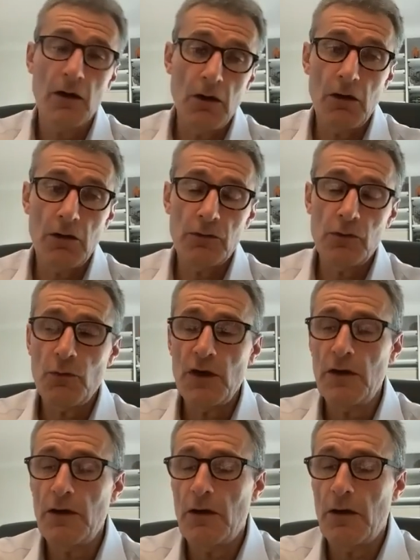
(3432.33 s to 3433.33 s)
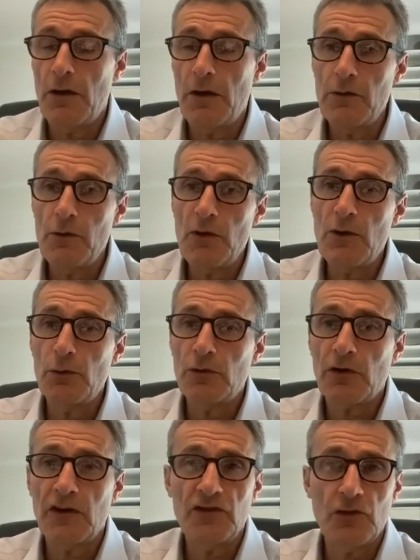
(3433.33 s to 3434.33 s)
or you will go
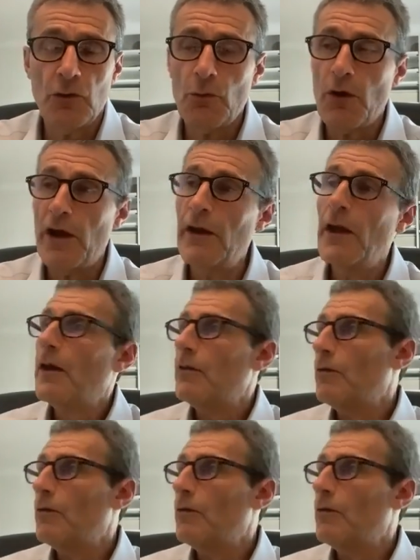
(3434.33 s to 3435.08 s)
the traditional way,